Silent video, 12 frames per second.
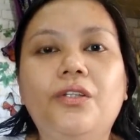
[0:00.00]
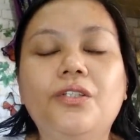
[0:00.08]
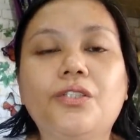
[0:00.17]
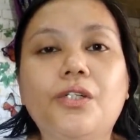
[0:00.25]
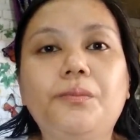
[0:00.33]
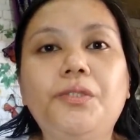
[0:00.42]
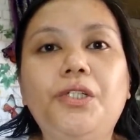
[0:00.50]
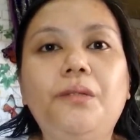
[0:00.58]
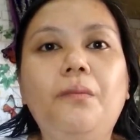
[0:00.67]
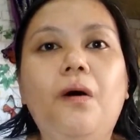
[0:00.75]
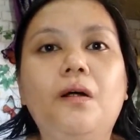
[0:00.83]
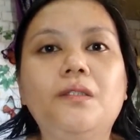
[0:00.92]
the
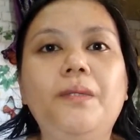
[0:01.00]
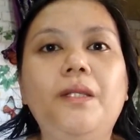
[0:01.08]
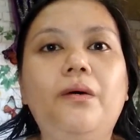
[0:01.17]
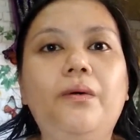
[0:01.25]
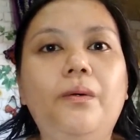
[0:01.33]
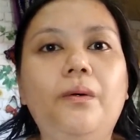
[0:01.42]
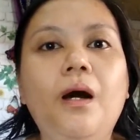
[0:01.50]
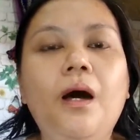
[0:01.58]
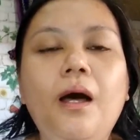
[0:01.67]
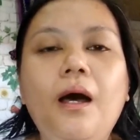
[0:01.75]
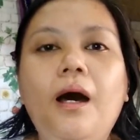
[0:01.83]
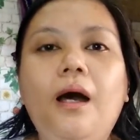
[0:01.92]
description box below
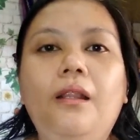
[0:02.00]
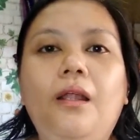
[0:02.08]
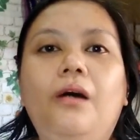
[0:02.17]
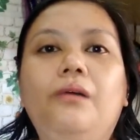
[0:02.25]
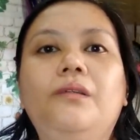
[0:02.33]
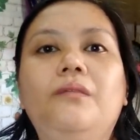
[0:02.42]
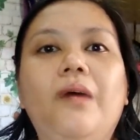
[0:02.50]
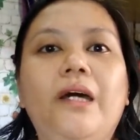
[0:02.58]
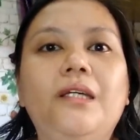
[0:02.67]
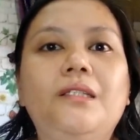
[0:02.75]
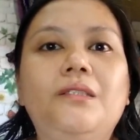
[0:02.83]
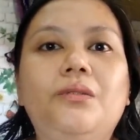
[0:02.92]
along with
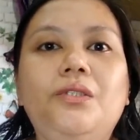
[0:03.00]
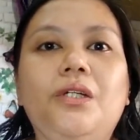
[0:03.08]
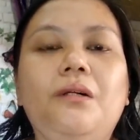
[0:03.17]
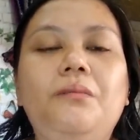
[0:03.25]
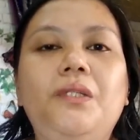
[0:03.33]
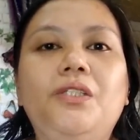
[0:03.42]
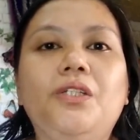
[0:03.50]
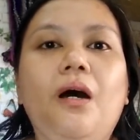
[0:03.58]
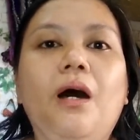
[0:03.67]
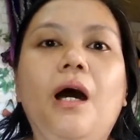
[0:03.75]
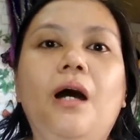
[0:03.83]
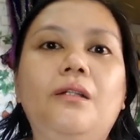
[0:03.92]
my social
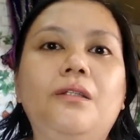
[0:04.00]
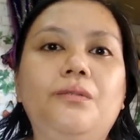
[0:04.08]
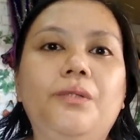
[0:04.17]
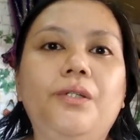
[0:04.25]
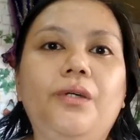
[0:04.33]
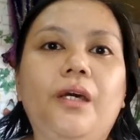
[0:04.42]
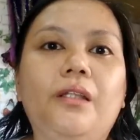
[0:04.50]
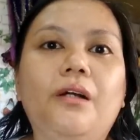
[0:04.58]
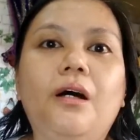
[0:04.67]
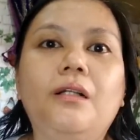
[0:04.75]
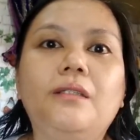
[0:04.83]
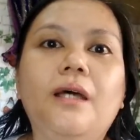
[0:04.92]
media accounts where you can
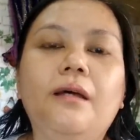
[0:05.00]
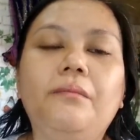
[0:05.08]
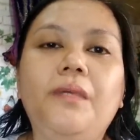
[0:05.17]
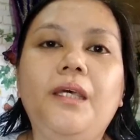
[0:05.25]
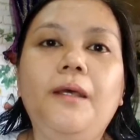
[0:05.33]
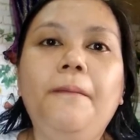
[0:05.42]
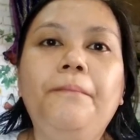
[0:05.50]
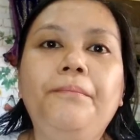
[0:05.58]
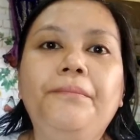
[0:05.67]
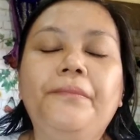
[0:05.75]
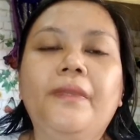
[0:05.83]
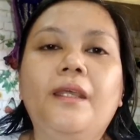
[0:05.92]
contact me.
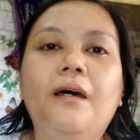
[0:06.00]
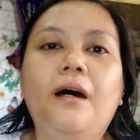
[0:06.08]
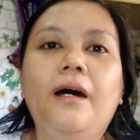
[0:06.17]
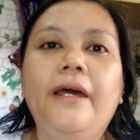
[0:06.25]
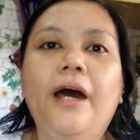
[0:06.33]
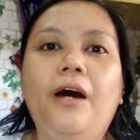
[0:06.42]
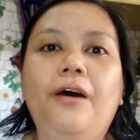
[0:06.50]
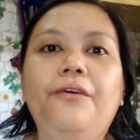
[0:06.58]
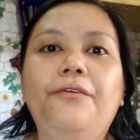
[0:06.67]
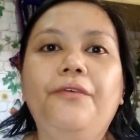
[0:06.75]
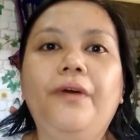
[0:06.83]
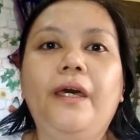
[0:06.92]
I
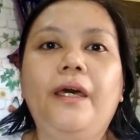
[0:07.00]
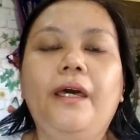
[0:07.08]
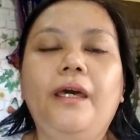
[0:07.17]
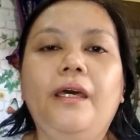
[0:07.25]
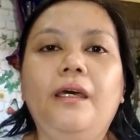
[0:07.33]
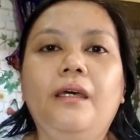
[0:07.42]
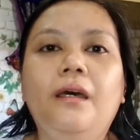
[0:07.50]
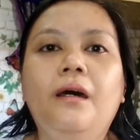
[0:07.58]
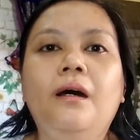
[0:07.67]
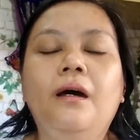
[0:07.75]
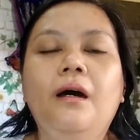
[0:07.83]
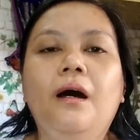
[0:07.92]
have a
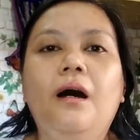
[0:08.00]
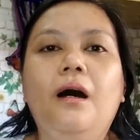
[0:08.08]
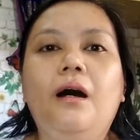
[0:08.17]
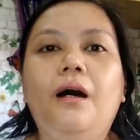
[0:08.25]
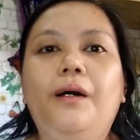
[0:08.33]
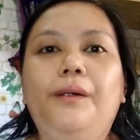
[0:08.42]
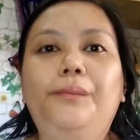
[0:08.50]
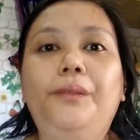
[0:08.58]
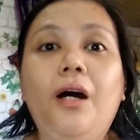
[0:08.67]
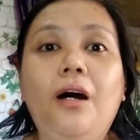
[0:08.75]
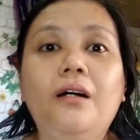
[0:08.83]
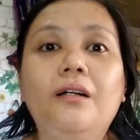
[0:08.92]

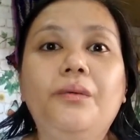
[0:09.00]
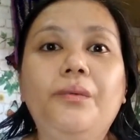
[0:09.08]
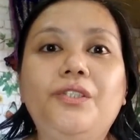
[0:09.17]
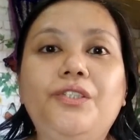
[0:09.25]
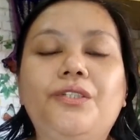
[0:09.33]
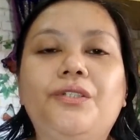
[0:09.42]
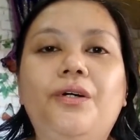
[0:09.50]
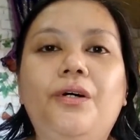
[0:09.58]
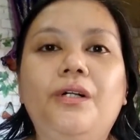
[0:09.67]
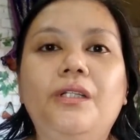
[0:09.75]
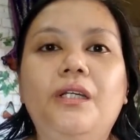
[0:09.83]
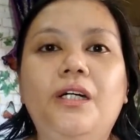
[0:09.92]
blog which is
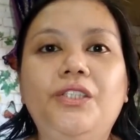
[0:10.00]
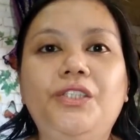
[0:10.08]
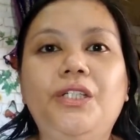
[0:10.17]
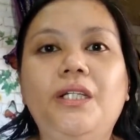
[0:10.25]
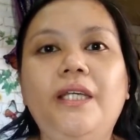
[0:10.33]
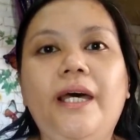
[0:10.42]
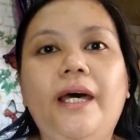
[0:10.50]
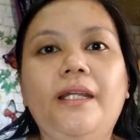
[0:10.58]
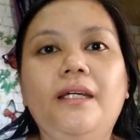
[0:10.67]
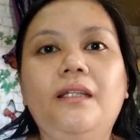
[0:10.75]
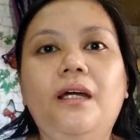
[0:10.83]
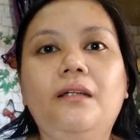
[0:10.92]
called
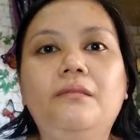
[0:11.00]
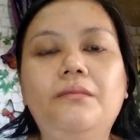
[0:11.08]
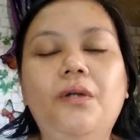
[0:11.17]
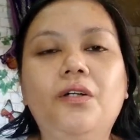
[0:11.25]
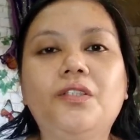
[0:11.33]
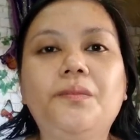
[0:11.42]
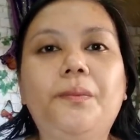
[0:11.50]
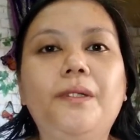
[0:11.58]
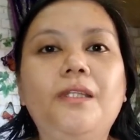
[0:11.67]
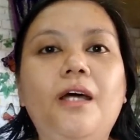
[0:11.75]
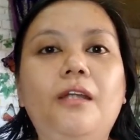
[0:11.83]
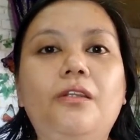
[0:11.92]

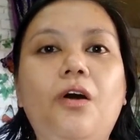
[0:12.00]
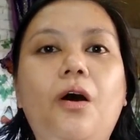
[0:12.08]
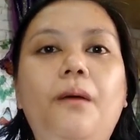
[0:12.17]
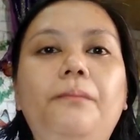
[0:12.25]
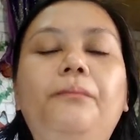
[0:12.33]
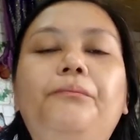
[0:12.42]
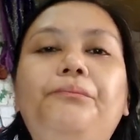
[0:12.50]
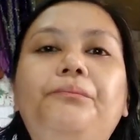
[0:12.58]
gantsilyera.blogspot.com.